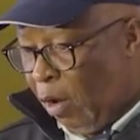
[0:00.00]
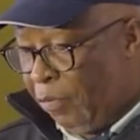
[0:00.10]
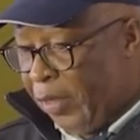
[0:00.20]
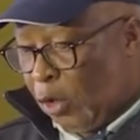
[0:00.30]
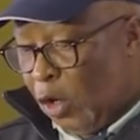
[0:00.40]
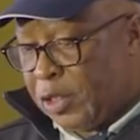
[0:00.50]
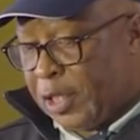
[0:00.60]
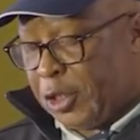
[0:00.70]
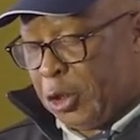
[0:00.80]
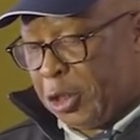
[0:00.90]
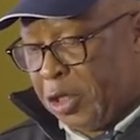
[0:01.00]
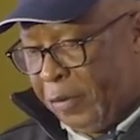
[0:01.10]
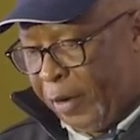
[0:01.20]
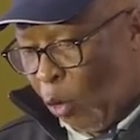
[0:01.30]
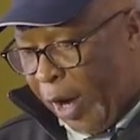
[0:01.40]
on the constitutional
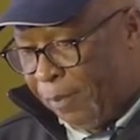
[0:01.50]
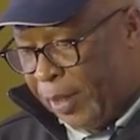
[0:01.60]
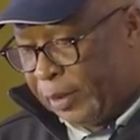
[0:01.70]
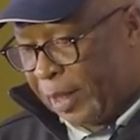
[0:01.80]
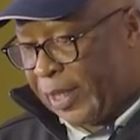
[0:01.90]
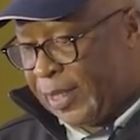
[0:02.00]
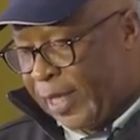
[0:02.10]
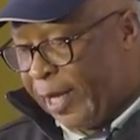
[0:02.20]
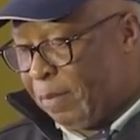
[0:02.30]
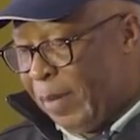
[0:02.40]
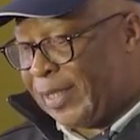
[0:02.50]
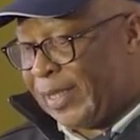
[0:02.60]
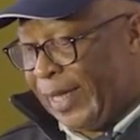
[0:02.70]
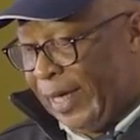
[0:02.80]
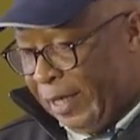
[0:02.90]
requirement that the ZEC
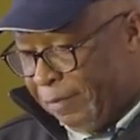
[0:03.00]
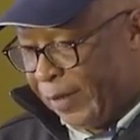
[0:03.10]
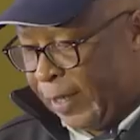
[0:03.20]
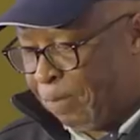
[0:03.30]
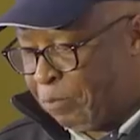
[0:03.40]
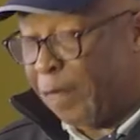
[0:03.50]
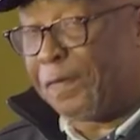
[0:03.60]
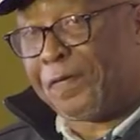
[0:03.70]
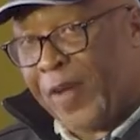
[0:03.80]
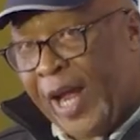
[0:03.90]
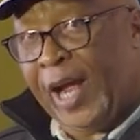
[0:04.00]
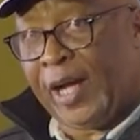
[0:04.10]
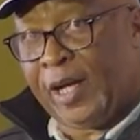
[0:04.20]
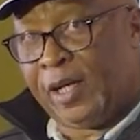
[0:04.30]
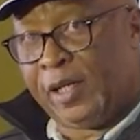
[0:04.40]
must deliver
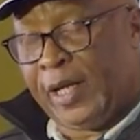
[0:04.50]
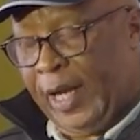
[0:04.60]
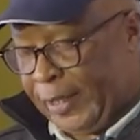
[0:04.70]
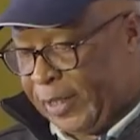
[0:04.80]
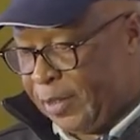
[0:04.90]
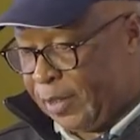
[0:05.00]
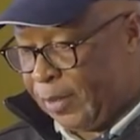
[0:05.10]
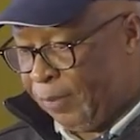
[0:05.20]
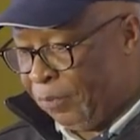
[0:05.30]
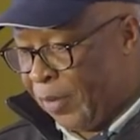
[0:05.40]
fair elections.